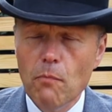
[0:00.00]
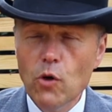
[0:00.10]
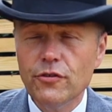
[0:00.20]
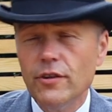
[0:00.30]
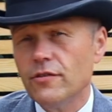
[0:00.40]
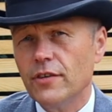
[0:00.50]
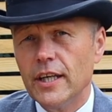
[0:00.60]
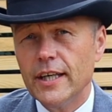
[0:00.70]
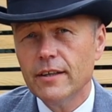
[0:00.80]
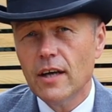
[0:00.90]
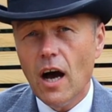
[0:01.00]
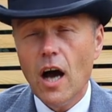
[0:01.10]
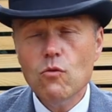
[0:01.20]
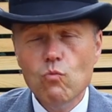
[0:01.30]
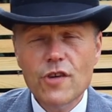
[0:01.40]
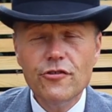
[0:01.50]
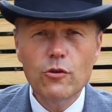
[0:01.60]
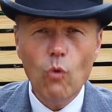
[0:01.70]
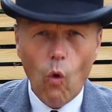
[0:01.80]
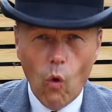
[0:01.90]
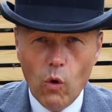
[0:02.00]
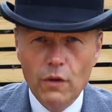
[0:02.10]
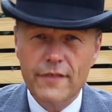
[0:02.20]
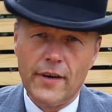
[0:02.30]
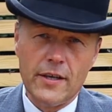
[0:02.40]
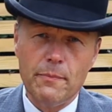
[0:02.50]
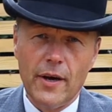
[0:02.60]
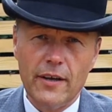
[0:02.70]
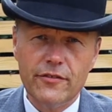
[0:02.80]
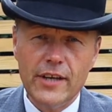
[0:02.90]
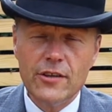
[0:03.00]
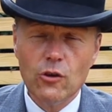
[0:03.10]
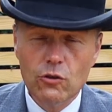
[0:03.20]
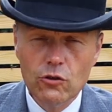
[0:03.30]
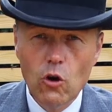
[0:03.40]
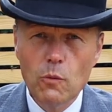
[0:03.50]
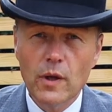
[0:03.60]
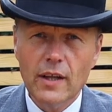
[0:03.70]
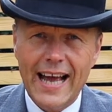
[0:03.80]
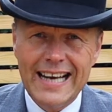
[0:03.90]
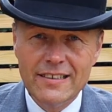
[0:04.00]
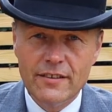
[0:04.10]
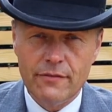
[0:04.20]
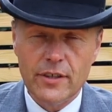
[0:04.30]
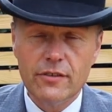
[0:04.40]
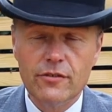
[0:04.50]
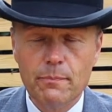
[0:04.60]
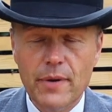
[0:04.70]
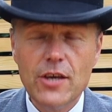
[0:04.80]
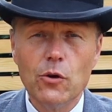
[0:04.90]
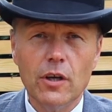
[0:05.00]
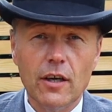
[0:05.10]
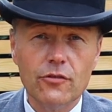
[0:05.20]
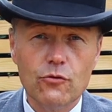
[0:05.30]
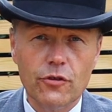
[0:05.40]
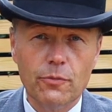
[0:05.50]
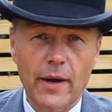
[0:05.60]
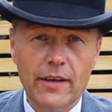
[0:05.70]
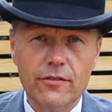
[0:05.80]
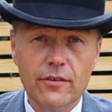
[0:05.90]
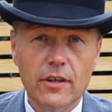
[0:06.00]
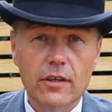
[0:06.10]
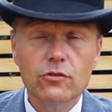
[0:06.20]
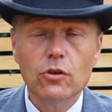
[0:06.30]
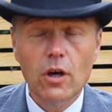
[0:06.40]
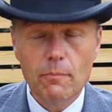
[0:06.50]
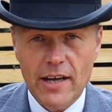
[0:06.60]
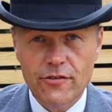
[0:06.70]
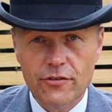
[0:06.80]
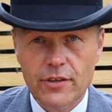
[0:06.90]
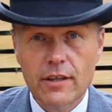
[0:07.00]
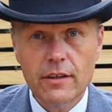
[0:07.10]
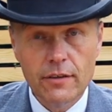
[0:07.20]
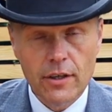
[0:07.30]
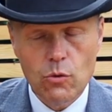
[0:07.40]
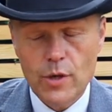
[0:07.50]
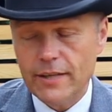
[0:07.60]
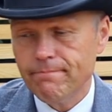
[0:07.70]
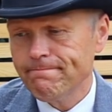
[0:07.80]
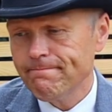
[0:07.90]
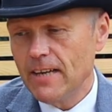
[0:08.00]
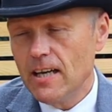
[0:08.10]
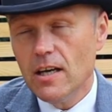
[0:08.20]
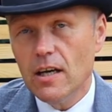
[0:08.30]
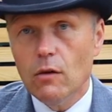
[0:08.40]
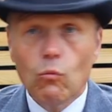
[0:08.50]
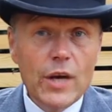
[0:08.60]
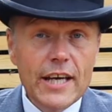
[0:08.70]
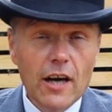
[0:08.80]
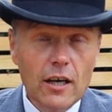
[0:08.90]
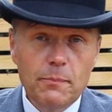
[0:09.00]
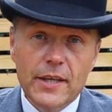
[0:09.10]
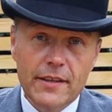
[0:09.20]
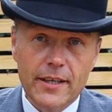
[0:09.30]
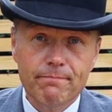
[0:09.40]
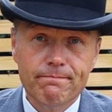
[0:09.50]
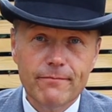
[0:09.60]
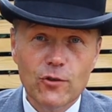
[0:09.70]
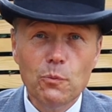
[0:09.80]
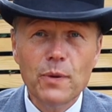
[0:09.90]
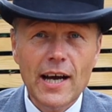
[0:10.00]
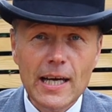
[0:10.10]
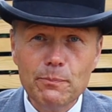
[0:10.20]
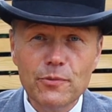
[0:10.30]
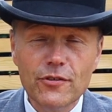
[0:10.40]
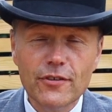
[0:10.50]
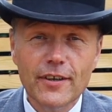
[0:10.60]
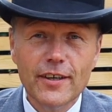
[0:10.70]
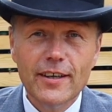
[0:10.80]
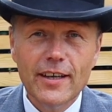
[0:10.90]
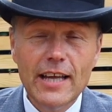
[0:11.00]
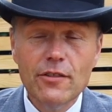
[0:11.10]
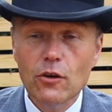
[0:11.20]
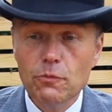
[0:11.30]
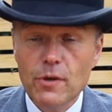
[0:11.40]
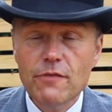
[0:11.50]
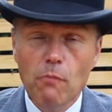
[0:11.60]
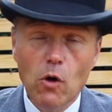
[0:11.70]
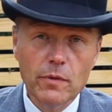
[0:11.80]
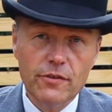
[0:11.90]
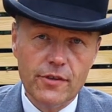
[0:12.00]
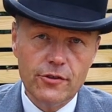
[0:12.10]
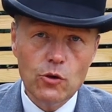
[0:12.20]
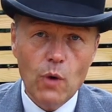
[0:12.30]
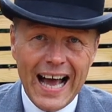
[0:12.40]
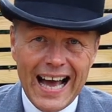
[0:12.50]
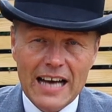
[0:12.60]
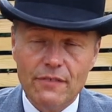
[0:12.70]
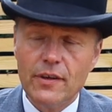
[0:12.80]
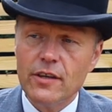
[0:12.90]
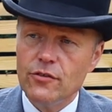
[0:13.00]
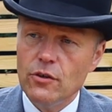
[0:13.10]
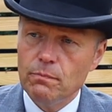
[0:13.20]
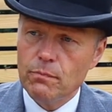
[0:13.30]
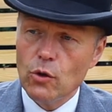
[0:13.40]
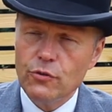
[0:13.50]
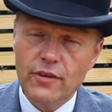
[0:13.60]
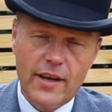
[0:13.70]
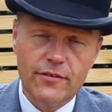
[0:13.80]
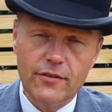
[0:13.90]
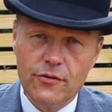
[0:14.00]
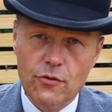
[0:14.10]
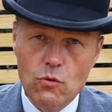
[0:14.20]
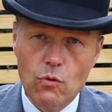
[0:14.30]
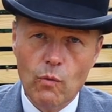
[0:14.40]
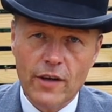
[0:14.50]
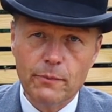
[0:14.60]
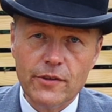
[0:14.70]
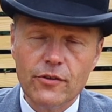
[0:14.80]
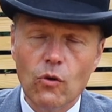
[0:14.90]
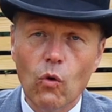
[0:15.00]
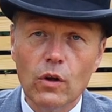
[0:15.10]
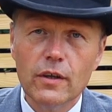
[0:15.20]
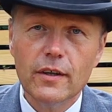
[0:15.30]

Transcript: most sincerely, I wish you all the very best in your noble endeavour to pay your last respects to Her Majesty the Queen. We can't be there. So perhaps in those brief moments that you have as you process through Westminster Hall,